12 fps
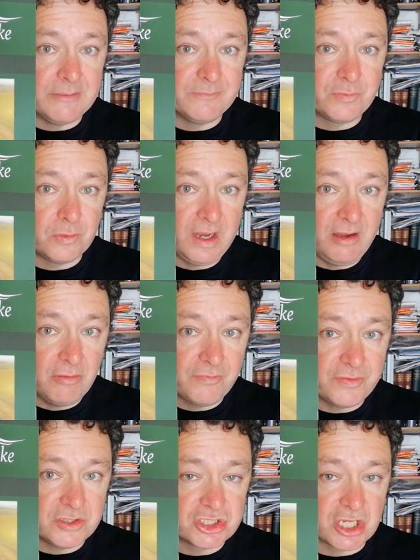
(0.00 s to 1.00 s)
for
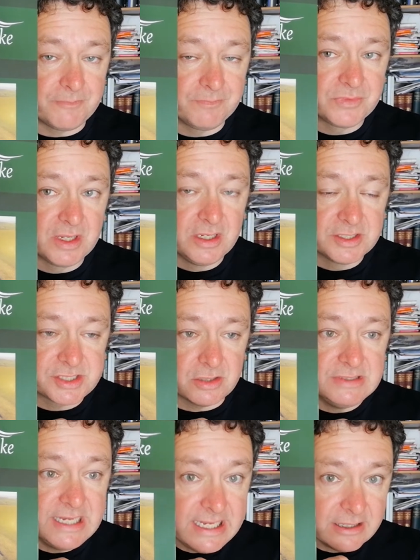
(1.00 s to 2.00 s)
Herefordshire. So
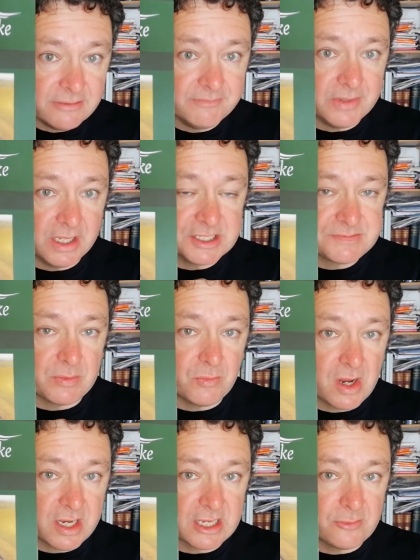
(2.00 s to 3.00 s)
Liam has been
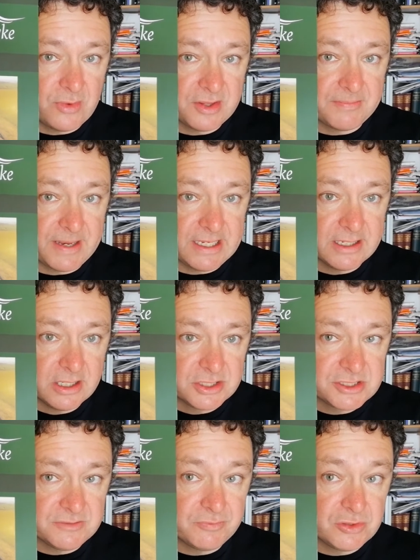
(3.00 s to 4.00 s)
working with me
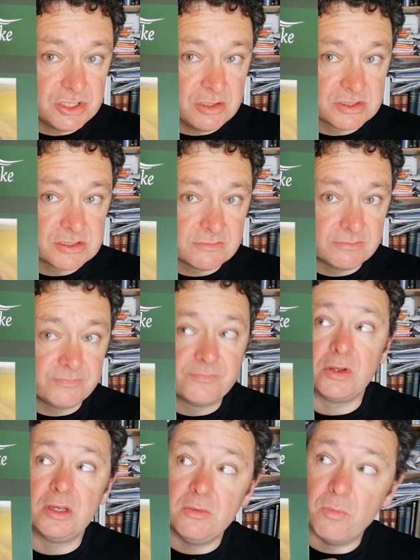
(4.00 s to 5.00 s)
to produce
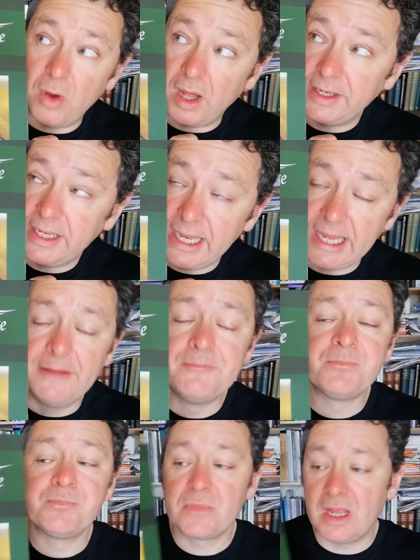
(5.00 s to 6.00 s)
volume 1 here,
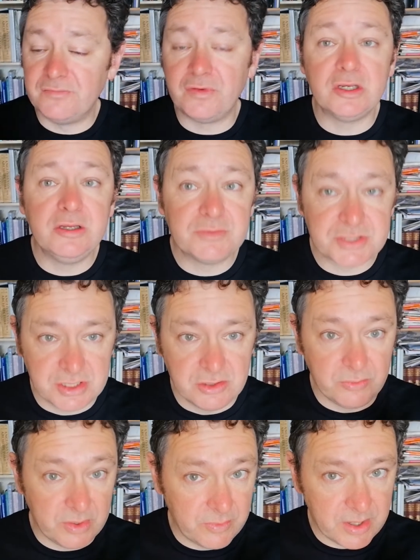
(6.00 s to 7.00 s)
and volume
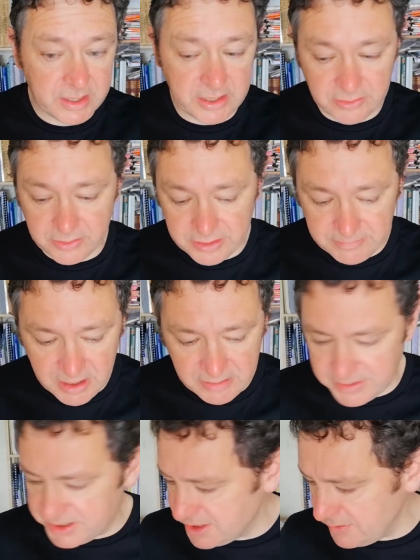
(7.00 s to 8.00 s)
2 we're working on at the
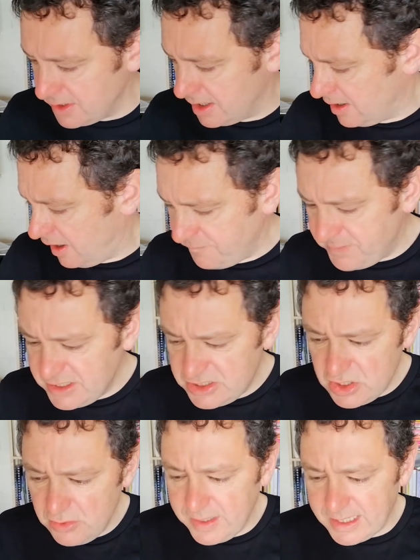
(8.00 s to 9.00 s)
moment. So I've been
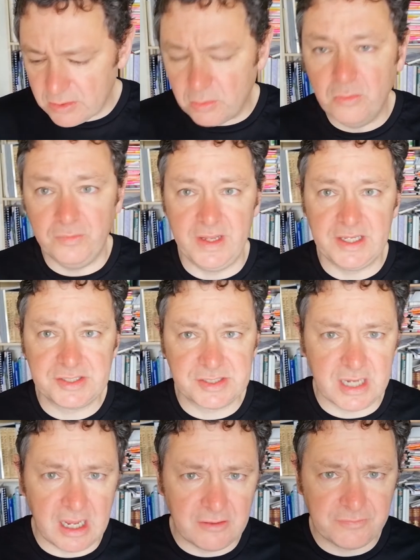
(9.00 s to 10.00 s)
doing all this
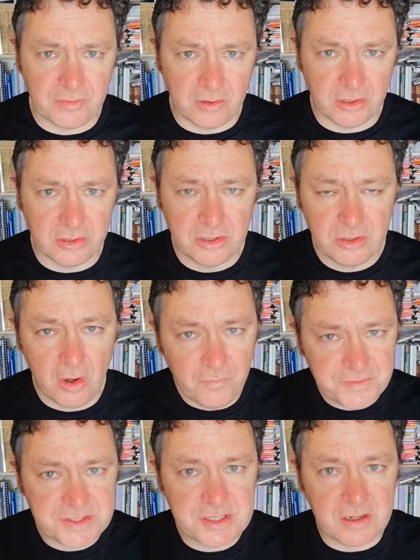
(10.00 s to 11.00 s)
stuff on
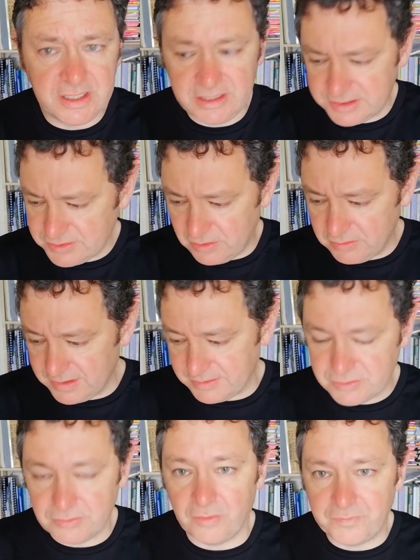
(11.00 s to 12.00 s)
Offa's Dyke.
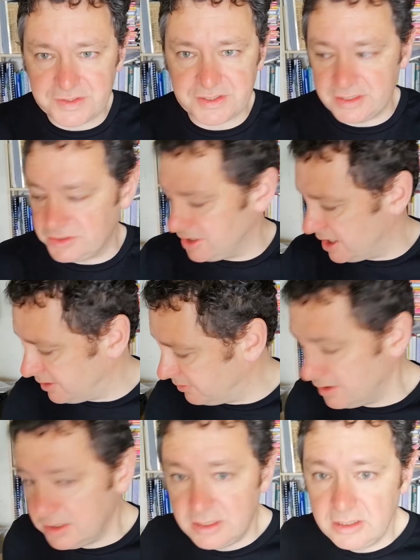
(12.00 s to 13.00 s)
That's called Offa's Dyke
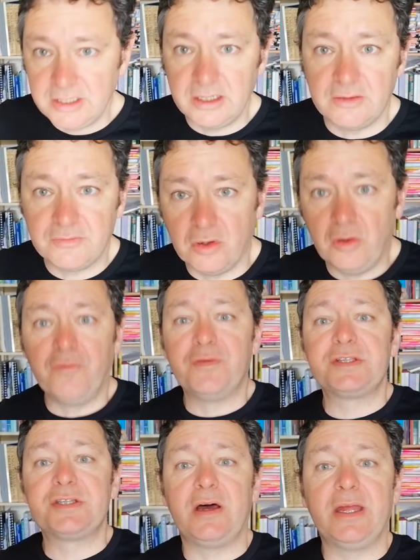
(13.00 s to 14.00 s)
Journal. You know, I've got an
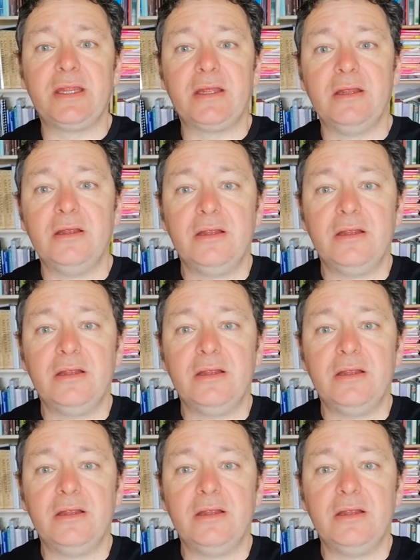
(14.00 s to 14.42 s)
Offa's Dyke,